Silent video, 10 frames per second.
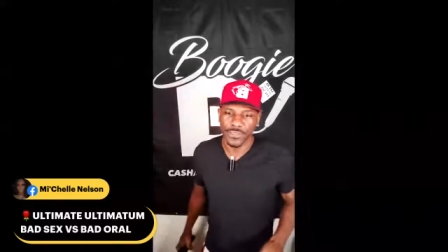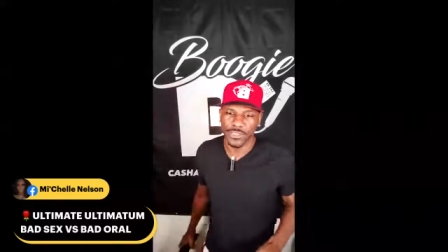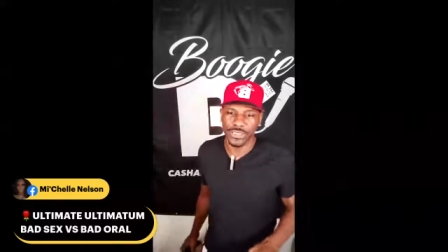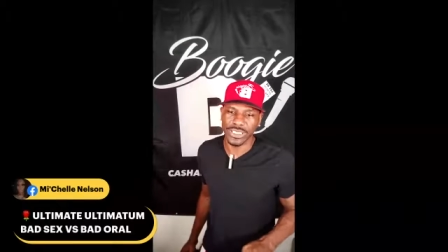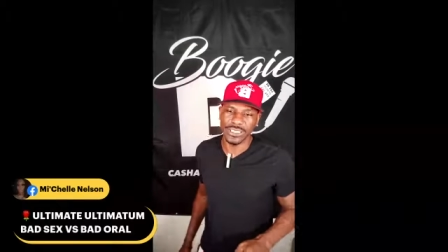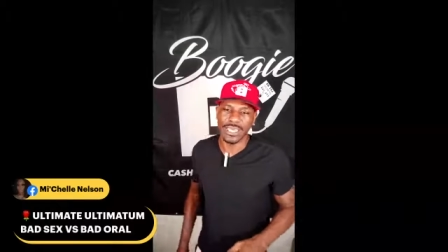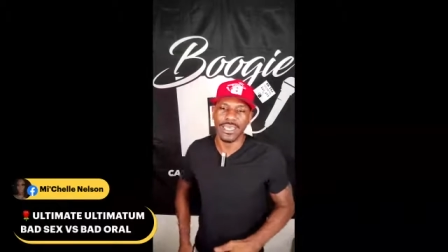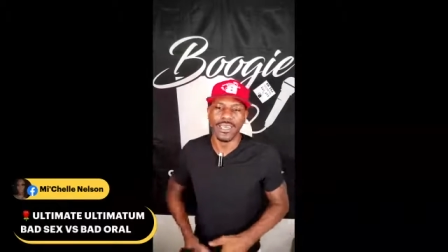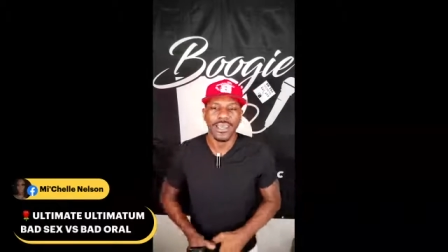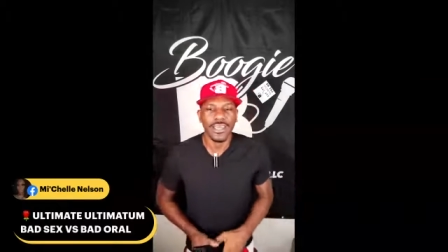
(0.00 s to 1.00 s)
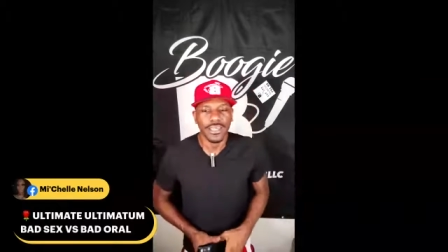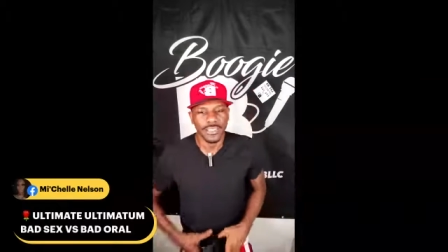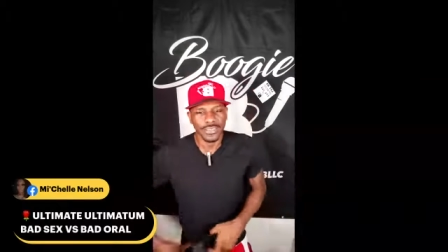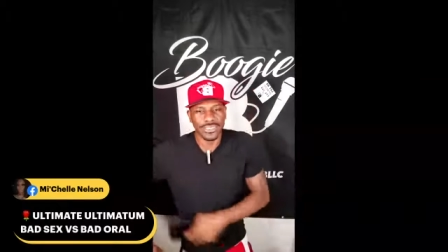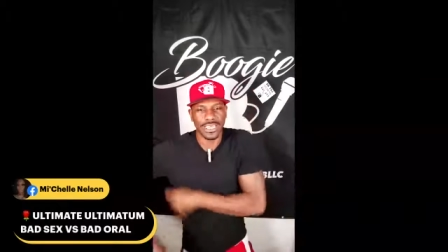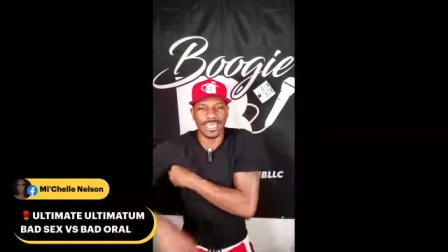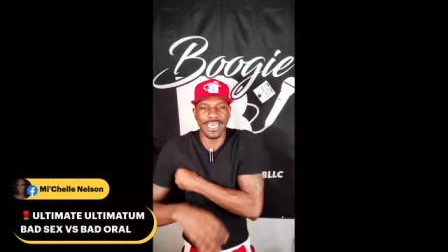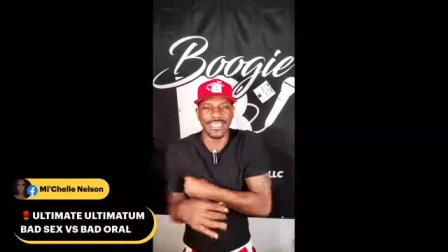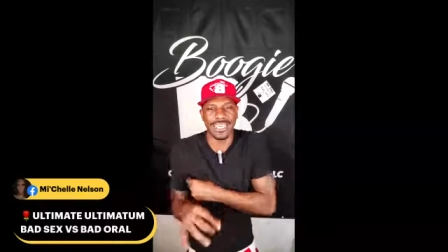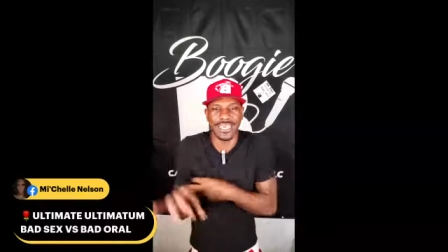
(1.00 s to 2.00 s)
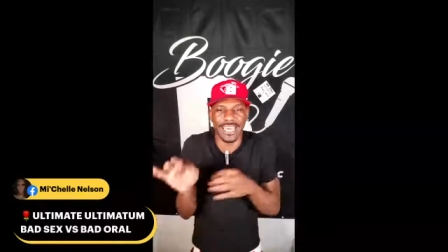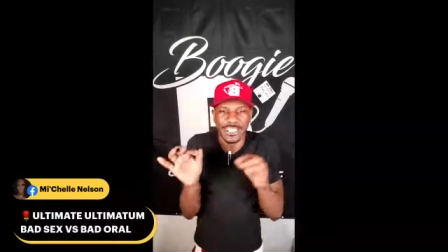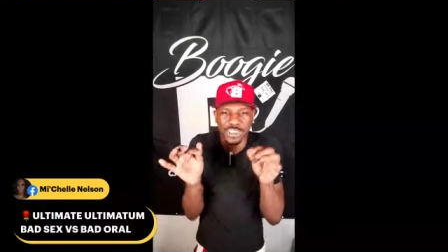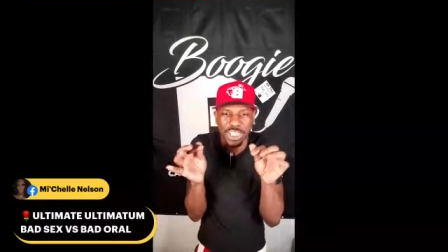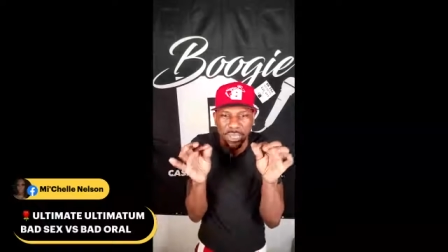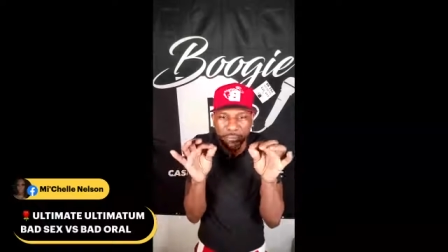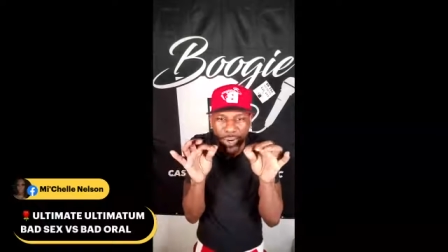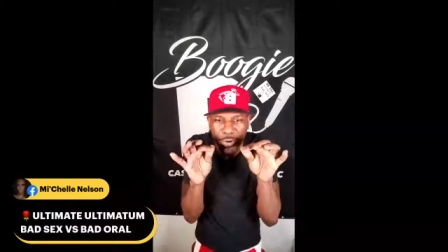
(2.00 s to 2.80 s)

You eating, you sucking that dick like a chicken